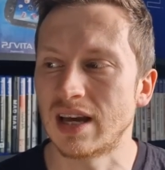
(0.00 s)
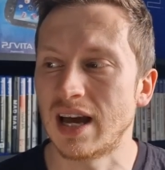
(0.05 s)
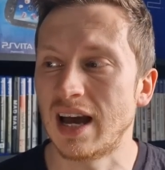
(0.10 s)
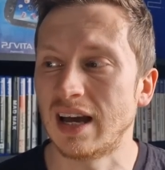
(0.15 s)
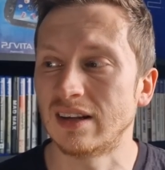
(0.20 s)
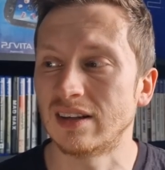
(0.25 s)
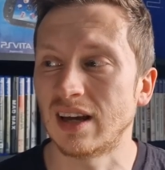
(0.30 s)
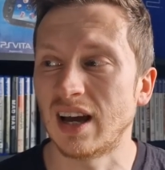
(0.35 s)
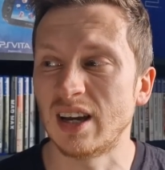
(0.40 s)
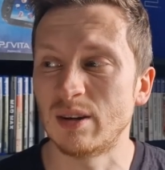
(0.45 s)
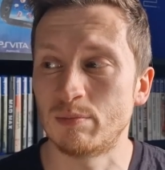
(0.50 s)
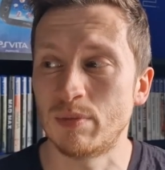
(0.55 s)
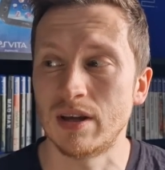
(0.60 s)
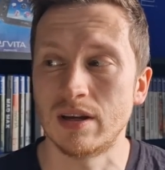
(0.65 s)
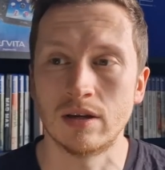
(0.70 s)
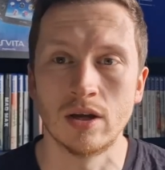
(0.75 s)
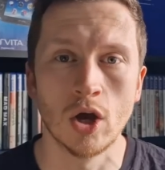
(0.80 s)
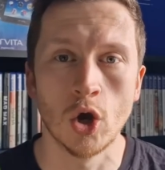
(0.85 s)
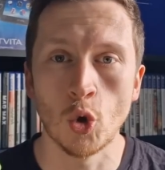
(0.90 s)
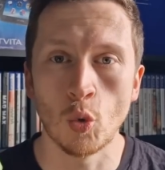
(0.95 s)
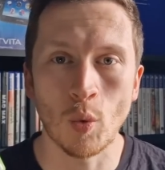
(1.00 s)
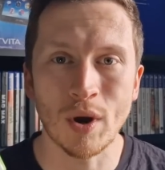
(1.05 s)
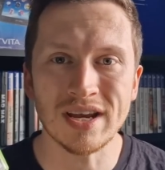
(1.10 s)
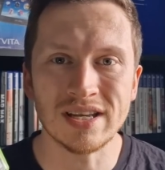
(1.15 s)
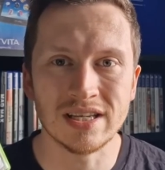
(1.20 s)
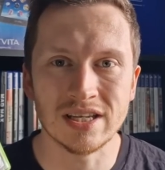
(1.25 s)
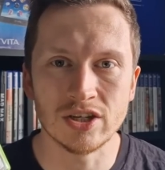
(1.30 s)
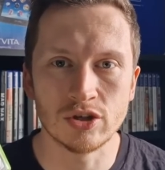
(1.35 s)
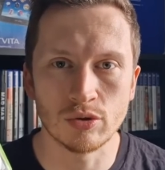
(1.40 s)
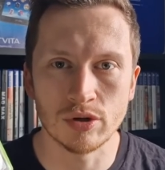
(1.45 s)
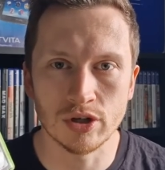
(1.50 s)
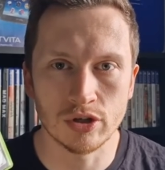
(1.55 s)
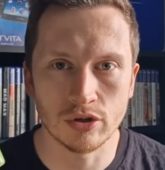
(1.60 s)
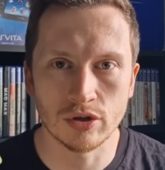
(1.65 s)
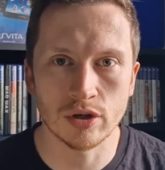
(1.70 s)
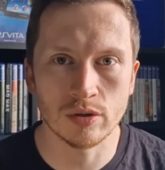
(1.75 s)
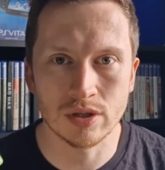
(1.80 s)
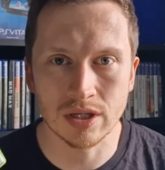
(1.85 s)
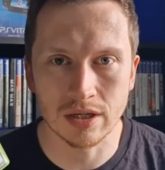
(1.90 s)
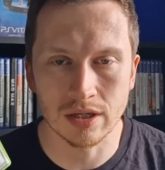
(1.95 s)
and I'd been waiting to
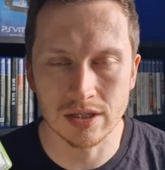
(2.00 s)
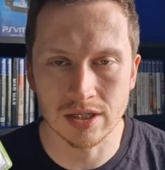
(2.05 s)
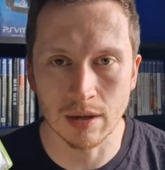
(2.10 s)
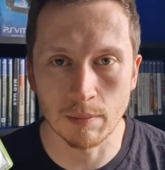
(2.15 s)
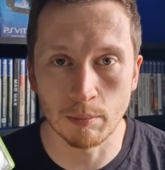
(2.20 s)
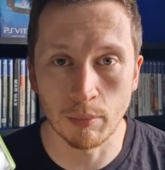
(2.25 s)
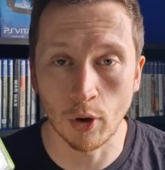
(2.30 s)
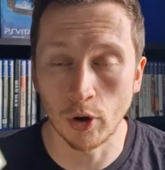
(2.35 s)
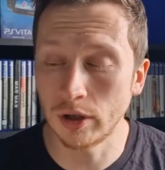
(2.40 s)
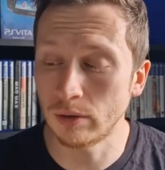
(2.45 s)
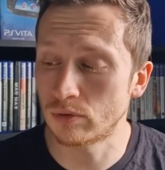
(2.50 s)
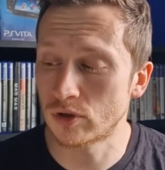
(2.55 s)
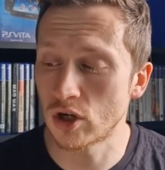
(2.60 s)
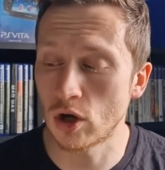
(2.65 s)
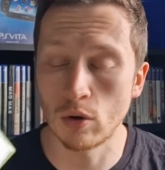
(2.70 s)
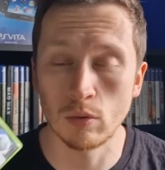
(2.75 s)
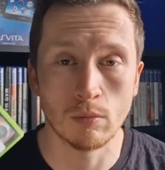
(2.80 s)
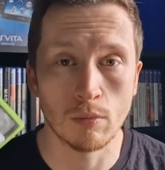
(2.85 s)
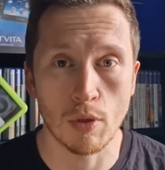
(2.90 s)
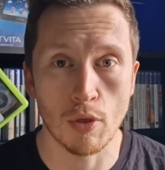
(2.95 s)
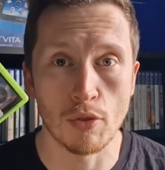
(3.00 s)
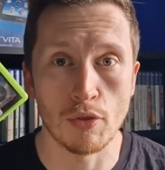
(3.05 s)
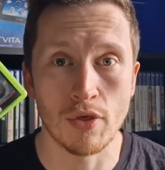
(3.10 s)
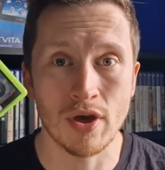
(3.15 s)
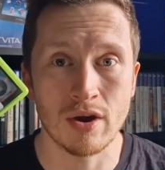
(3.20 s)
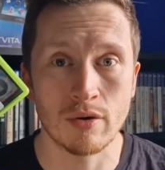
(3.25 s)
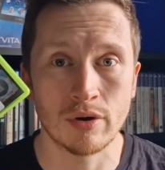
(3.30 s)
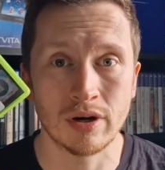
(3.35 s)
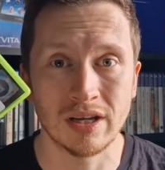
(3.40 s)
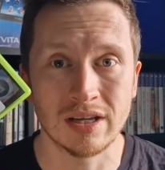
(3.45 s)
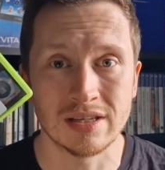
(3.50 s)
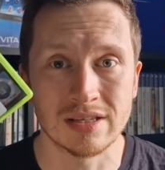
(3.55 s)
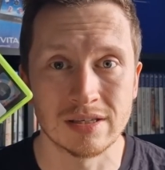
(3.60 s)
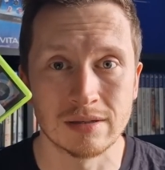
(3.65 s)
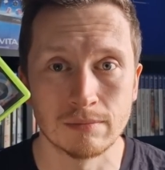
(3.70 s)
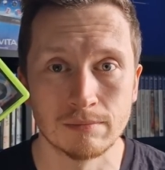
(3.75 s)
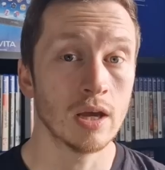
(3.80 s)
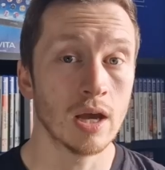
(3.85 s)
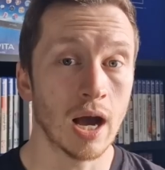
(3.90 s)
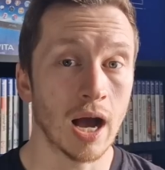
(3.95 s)
introduce it at some point, so there it is.